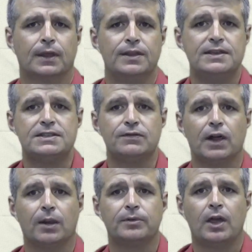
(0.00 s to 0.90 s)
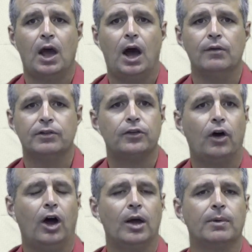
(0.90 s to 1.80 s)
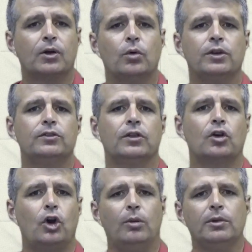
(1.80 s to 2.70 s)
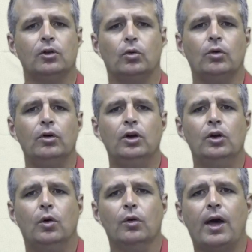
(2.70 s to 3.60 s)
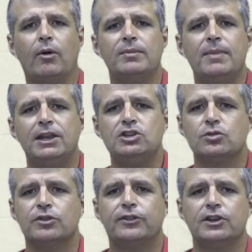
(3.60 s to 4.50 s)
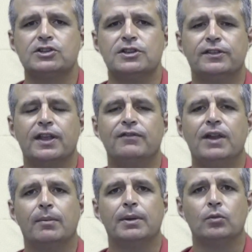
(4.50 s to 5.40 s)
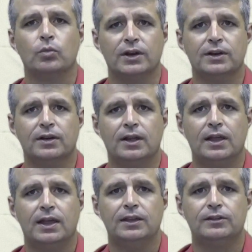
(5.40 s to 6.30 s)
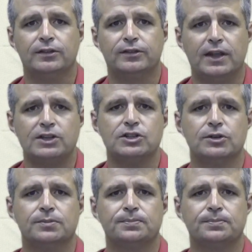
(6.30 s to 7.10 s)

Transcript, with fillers: These developed over time according to the common law, although in many jurisdictions they've now been written into statute.